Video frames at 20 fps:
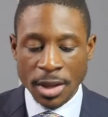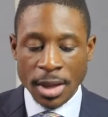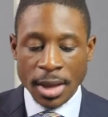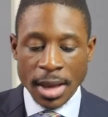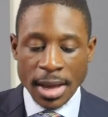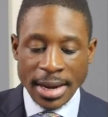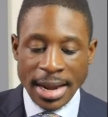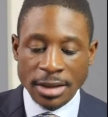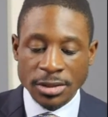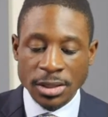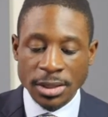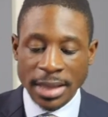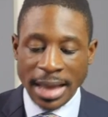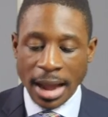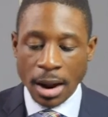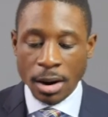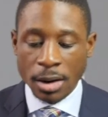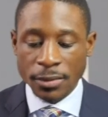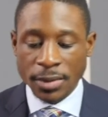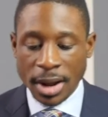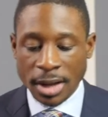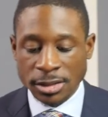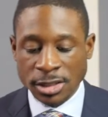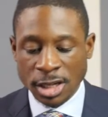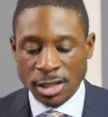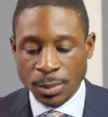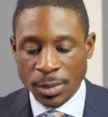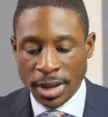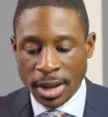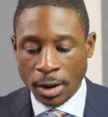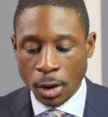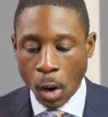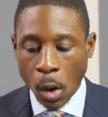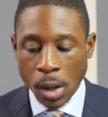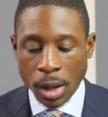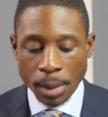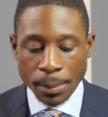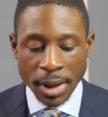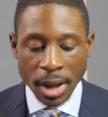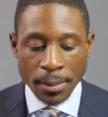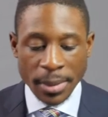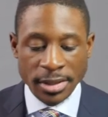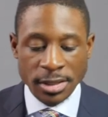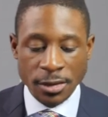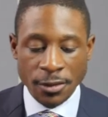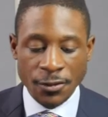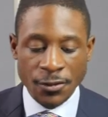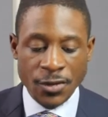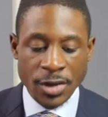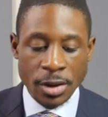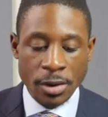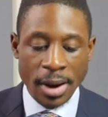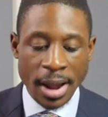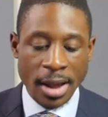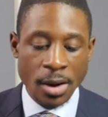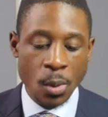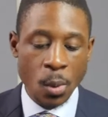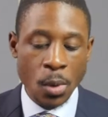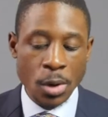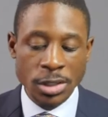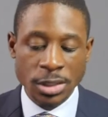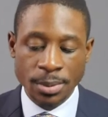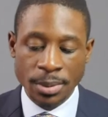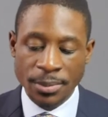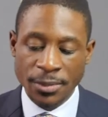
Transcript: Announcing the hour of God's judgment and calling upon men to fear and worship him.